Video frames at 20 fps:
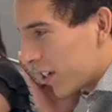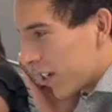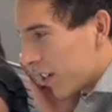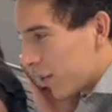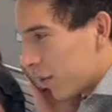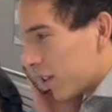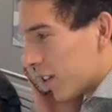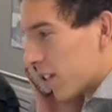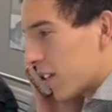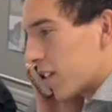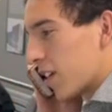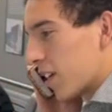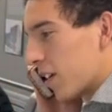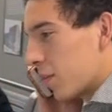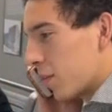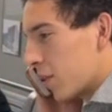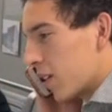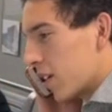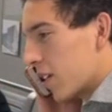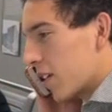Mostly I
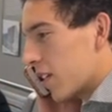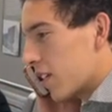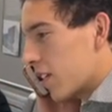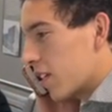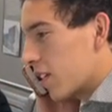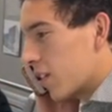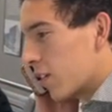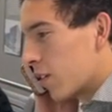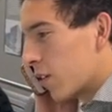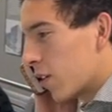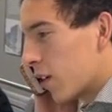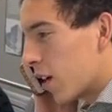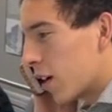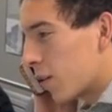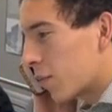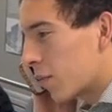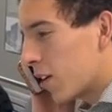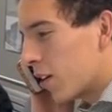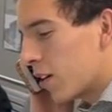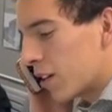worked on
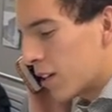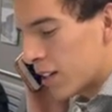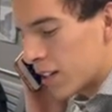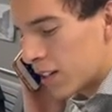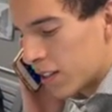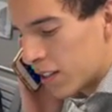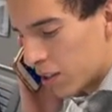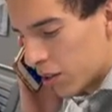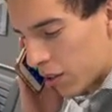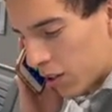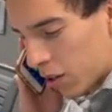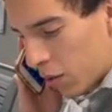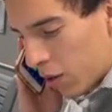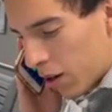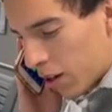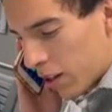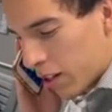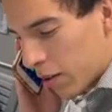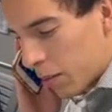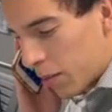drafting letters of
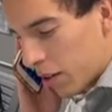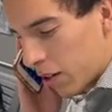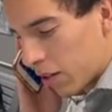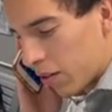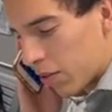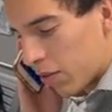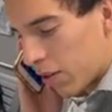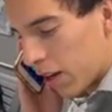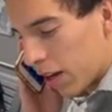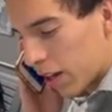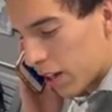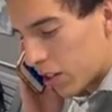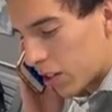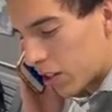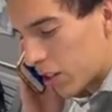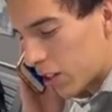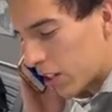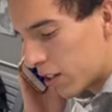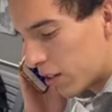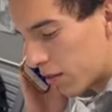support for particular
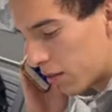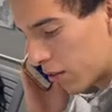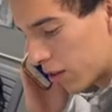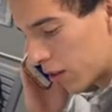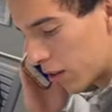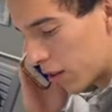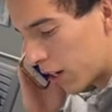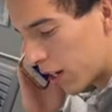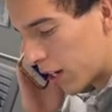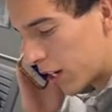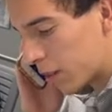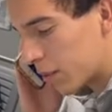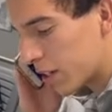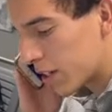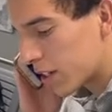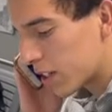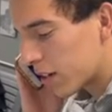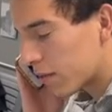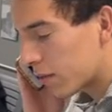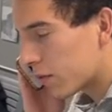bills the Institute
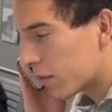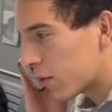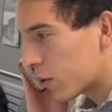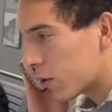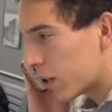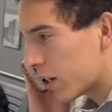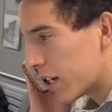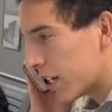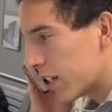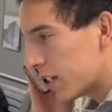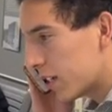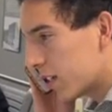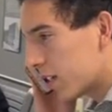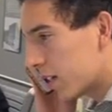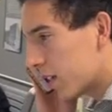was supporting.